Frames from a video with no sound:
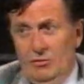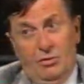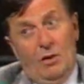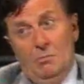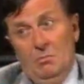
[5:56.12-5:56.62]

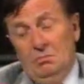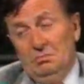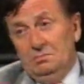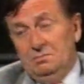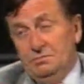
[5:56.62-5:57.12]
from,
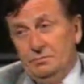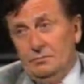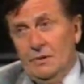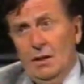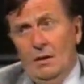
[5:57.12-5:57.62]

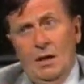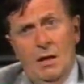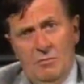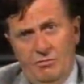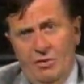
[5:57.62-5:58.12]

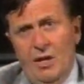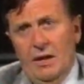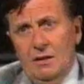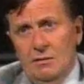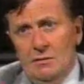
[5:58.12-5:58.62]
I'm
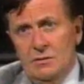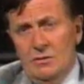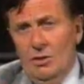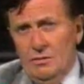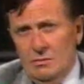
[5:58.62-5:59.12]
afraid, it's
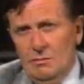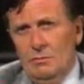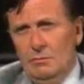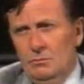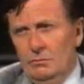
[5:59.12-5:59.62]
not
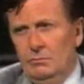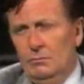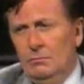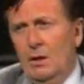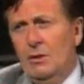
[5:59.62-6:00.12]

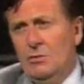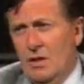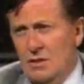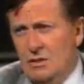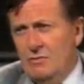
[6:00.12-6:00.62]
my
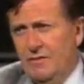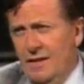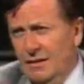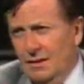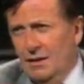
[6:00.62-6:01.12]
greatest
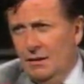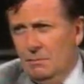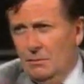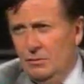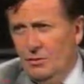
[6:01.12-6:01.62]
fan club.
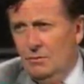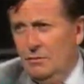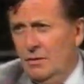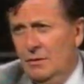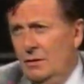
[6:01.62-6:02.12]
You know.
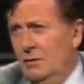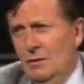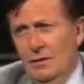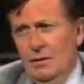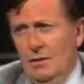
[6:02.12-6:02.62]

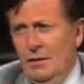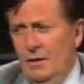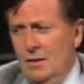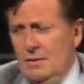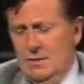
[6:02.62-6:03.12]

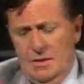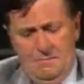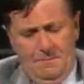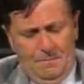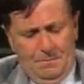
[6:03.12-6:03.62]
So,